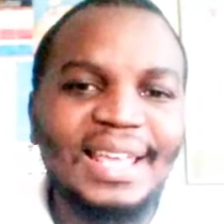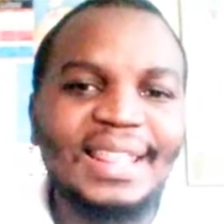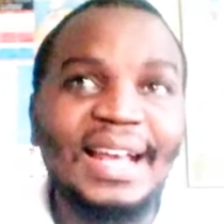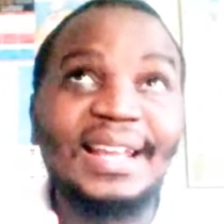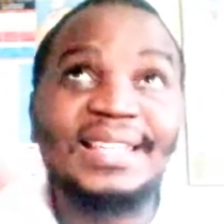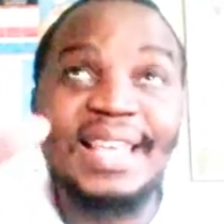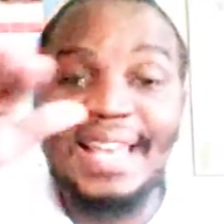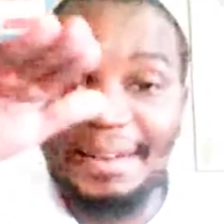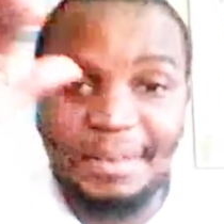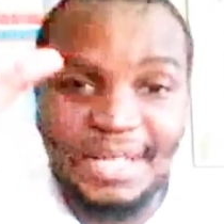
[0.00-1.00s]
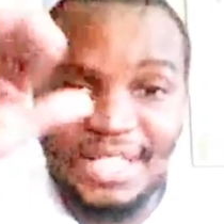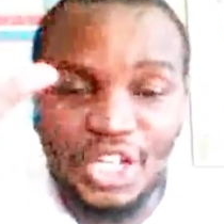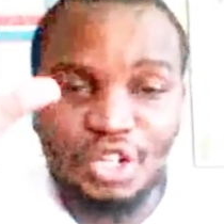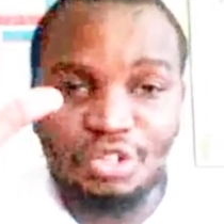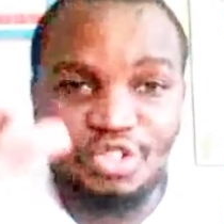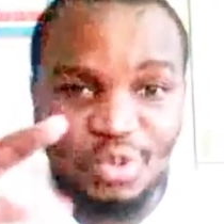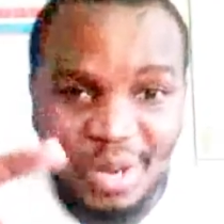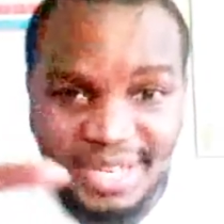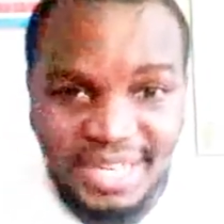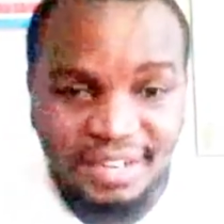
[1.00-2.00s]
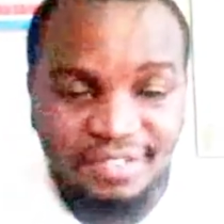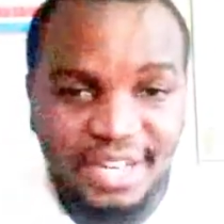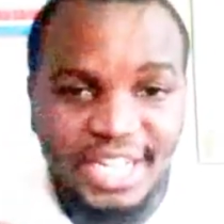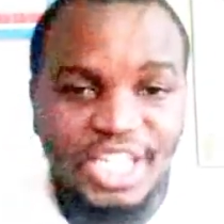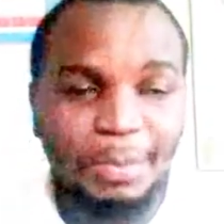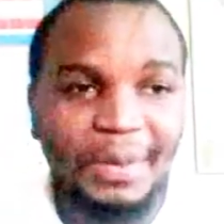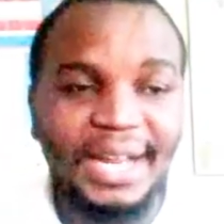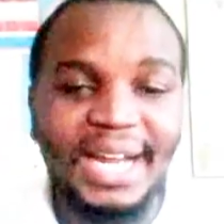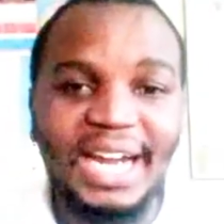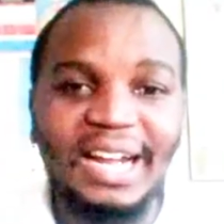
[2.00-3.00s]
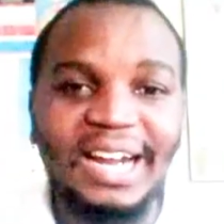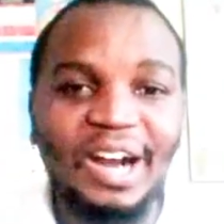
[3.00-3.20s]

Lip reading: there is a limitation to your deliverance prayer,